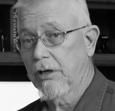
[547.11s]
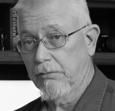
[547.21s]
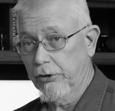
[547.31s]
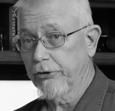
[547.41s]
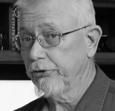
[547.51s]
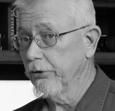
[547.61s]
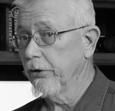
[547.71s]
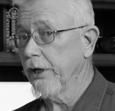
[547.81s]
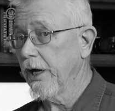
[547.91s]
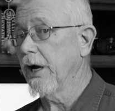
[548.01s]
I'm going to show
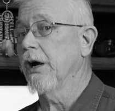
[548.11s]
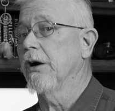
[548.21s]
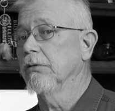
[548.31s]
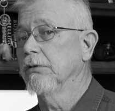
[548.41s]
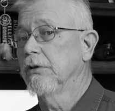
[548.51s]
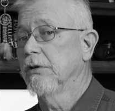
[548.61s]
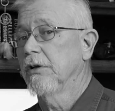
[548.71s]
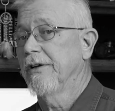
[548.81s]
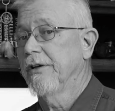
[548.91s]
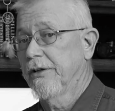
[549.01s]
you how
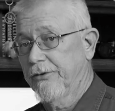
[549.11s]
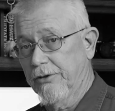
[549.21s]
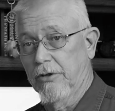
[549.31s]
to